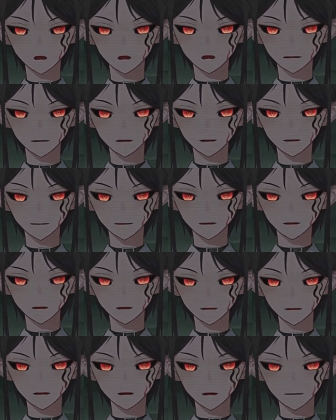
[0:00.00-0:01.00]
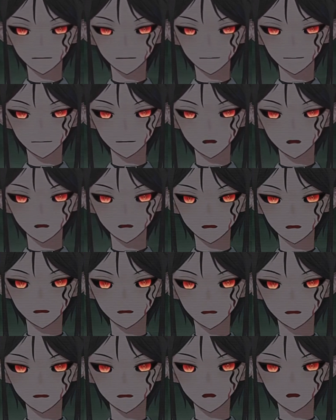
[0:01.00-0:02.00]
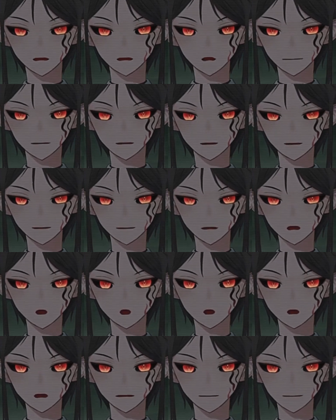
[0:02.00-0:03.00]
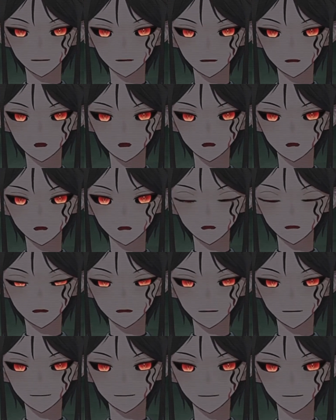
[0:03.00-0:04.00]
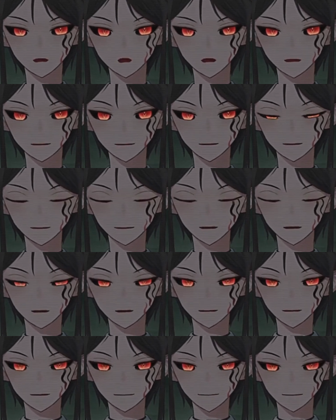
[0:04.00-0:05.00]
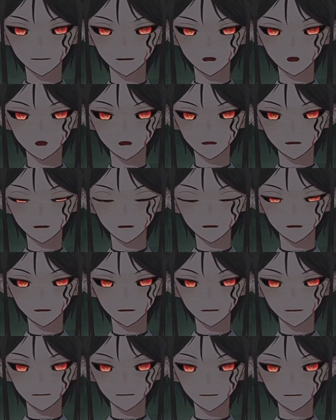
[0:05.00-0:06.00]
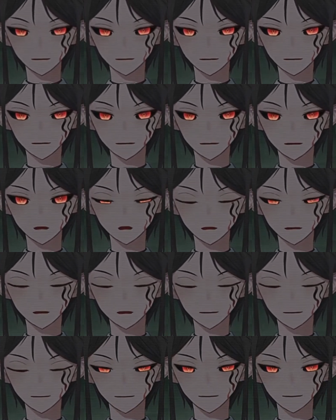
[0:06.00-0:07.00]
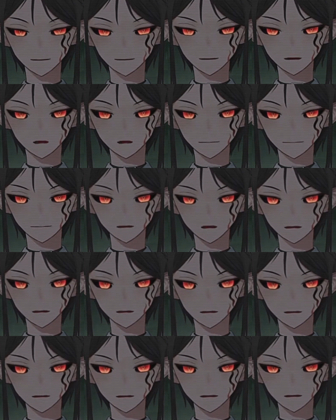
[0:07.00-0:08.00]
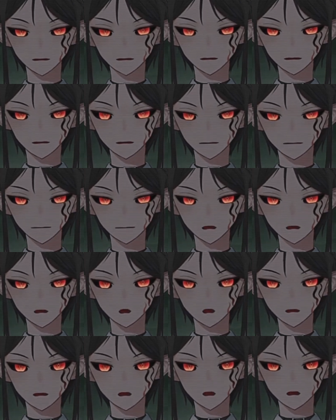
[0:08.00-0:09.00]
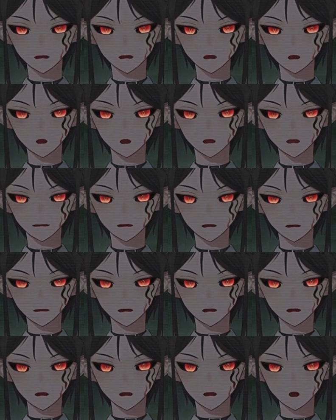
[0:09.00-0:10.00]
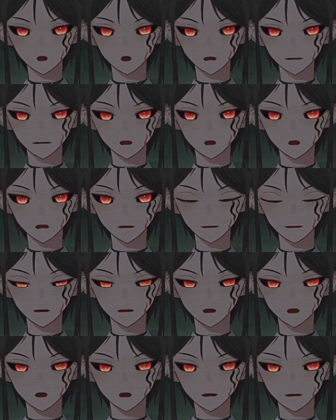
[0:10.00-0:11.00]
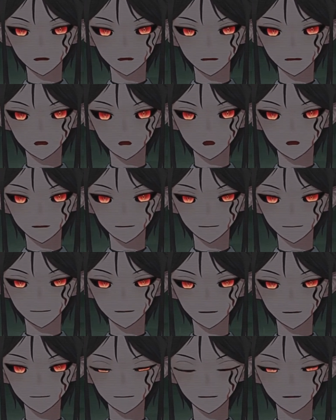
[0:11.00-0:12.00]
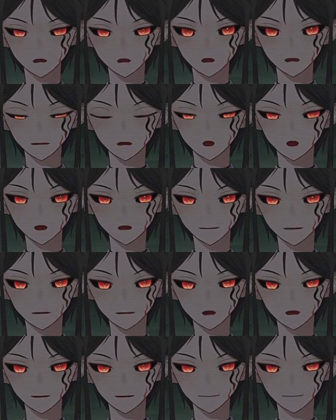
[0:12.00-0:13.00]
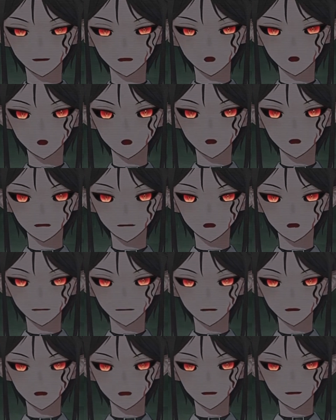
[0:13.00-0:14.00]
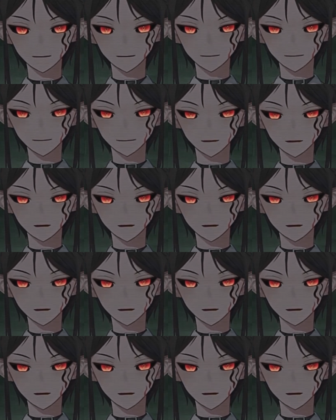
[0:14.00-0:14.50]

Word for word: on the ceiling, and every so often I hear the faintest hint of static. I need to sleep, but I know now that the only way I'm going to get any rest is to go back to that horrible place.